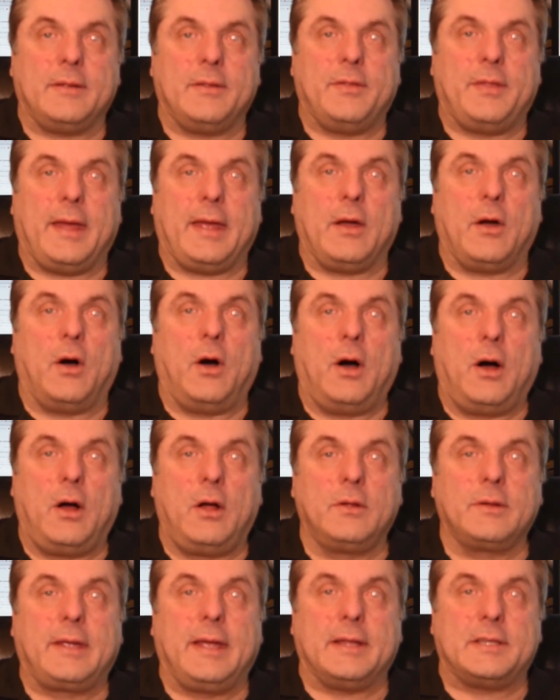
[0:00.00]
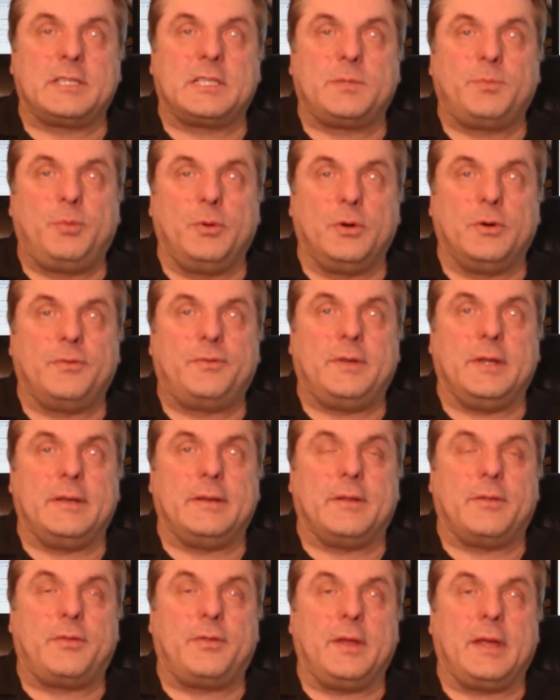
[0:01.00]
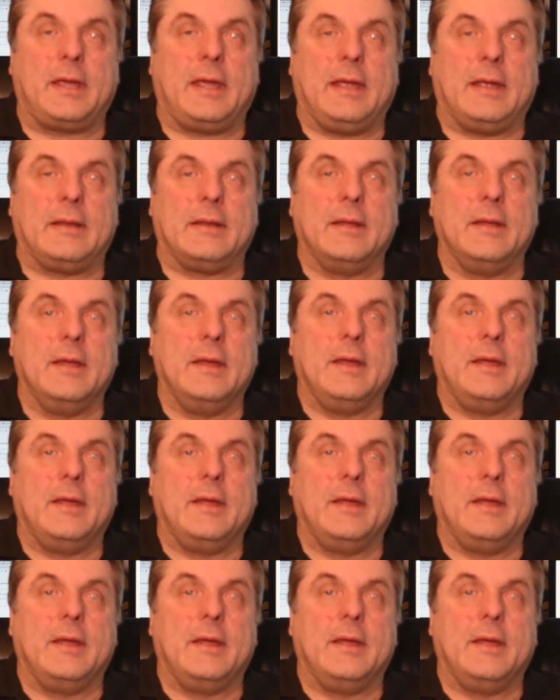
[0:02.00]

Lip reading: They all get spoofed into thinking